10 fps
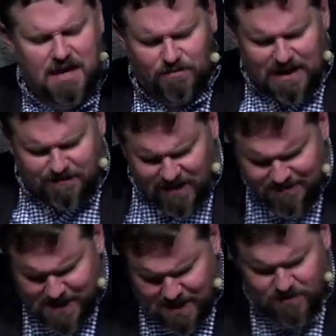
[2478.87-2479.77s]
he'll never
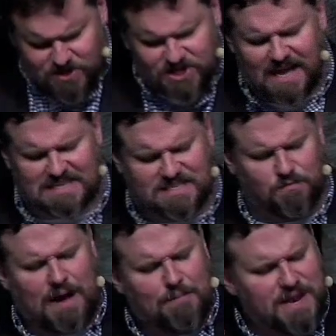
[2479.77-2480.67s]
give me another chance
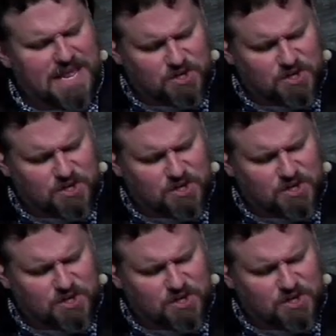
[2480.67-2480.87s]
why would he